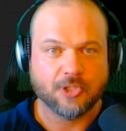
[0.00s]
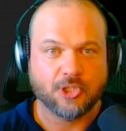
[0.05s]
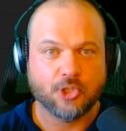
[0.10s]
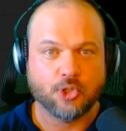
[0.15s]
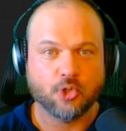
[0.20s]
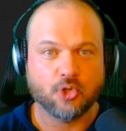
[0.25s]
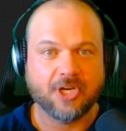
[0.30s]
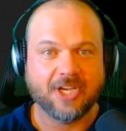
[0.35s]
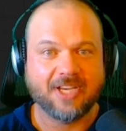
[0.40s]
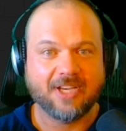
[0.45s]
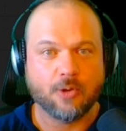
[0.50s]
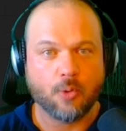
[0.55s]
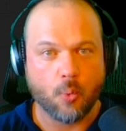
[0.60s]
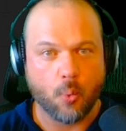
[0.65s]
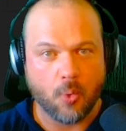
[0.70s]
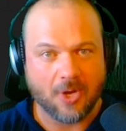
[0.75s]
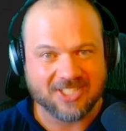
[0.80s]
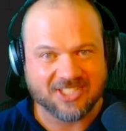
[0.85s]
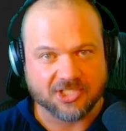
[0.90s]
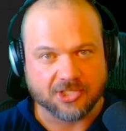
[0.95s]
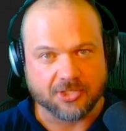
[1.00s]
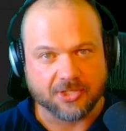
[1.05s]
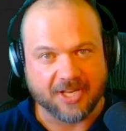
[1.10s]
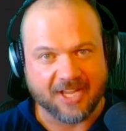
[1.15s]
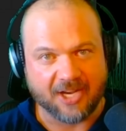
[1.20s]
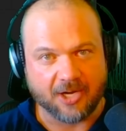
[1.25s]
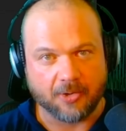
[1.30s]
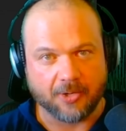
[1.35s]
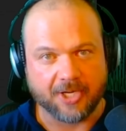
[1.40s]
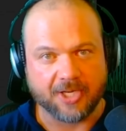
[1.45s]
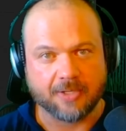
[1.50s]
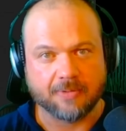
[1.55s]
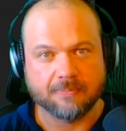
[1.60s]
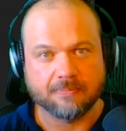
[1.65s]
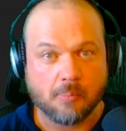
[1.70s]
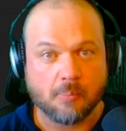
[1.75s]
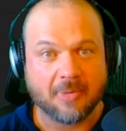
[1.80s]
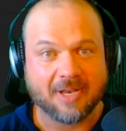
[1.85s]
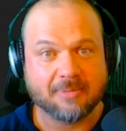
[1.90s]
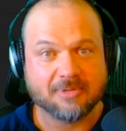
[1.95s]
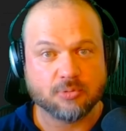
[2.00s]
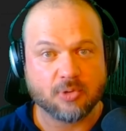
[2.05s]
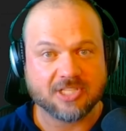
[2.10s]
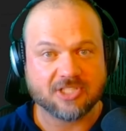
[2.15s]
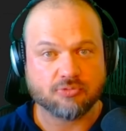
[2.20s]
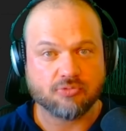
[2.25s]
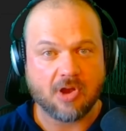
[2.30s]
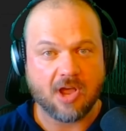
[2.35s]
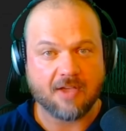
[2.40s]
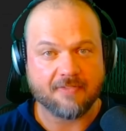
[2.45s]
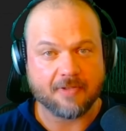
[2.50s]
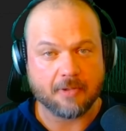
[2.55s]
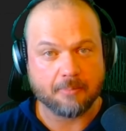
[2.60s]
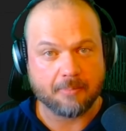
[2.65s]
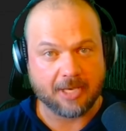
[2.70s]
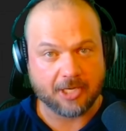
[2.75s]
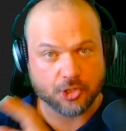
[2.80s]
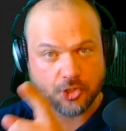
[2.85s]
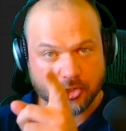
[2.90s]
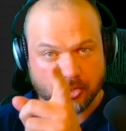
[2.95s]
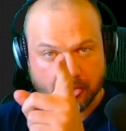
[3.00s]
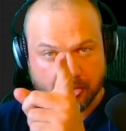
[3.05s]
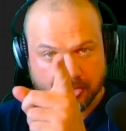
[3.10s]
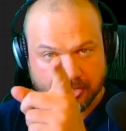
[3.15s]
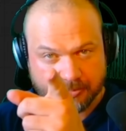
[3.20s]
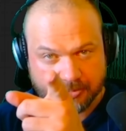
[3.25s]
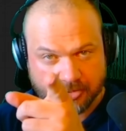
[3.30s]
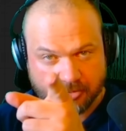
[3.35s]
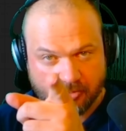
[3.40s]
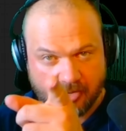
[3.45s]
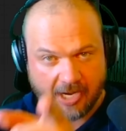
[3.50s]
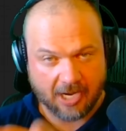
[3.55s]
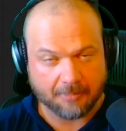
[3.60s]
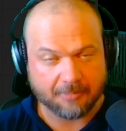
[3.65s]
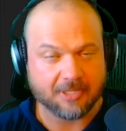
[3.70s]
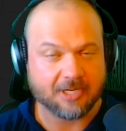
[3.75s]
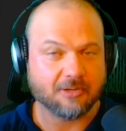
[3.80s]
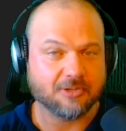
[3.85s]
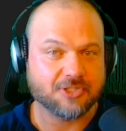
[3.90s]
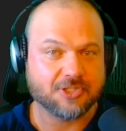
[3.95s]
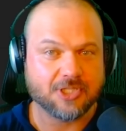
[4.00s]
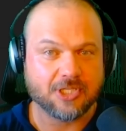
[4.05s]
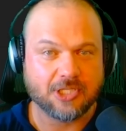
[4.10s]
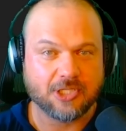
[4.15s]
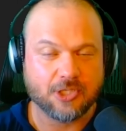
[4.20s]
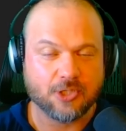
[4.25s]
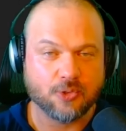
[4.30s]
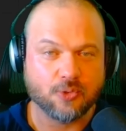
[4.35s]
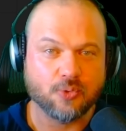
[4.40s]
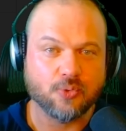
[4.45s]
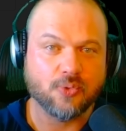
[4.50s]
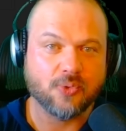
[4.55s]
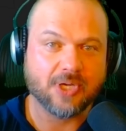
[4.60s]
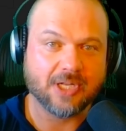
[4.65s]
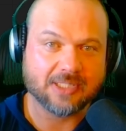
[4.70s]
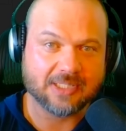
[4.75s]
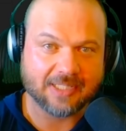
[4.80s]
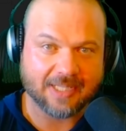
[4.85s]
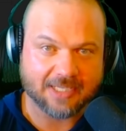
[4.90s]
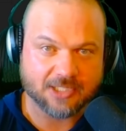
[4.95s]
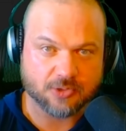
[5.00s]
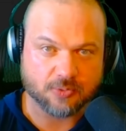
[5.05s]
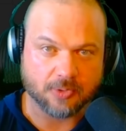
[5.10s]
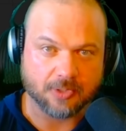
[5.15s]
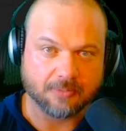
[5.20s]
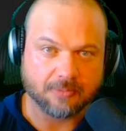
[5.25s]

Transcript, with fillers: You're a wizard, Harry. My name is Wes Roth. Make sure you're subscribed and I'll see you in the next